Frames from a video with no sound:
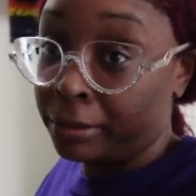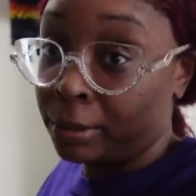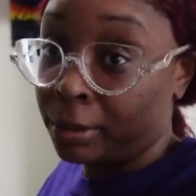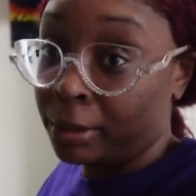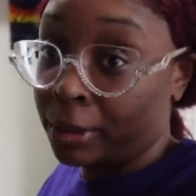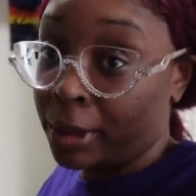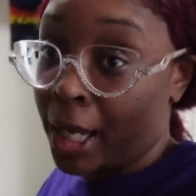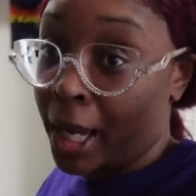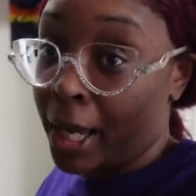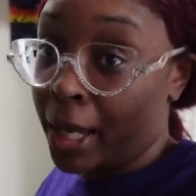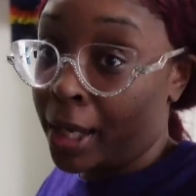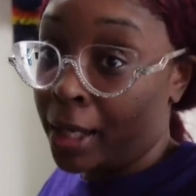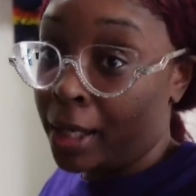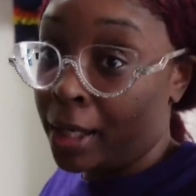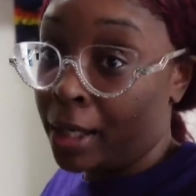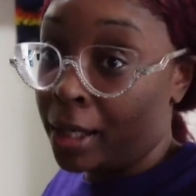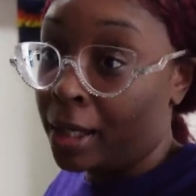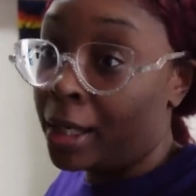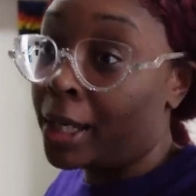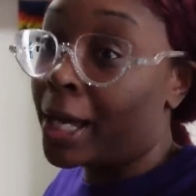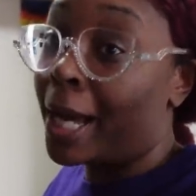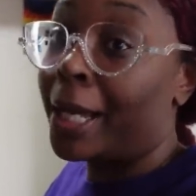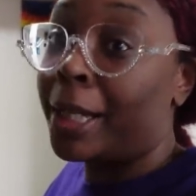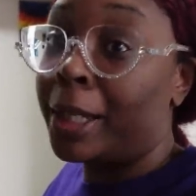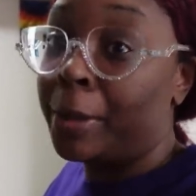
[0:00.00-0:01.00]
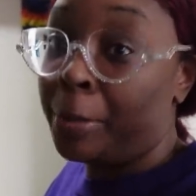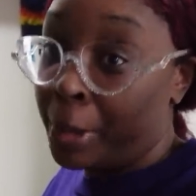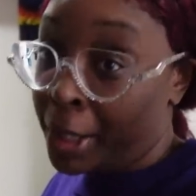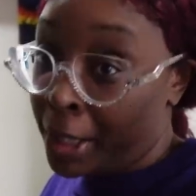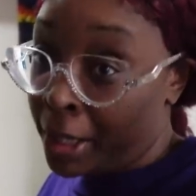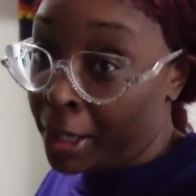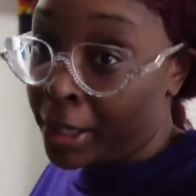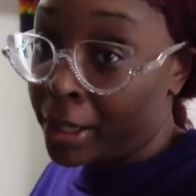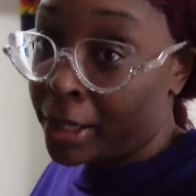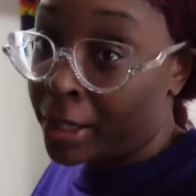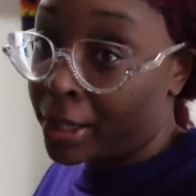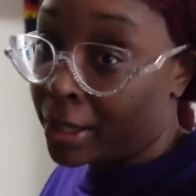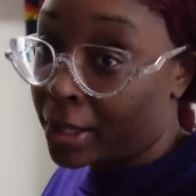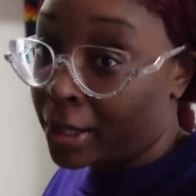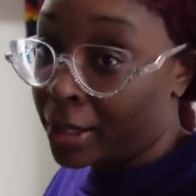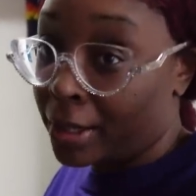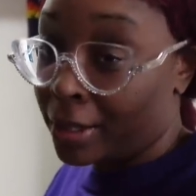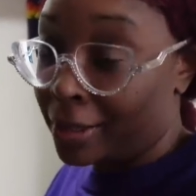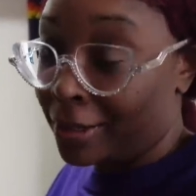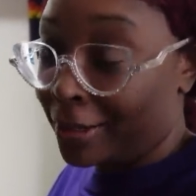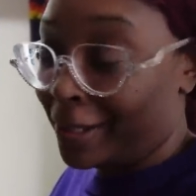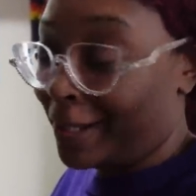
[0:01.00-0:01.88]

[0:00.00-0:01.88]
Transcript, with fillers: Okay? He got diabetes.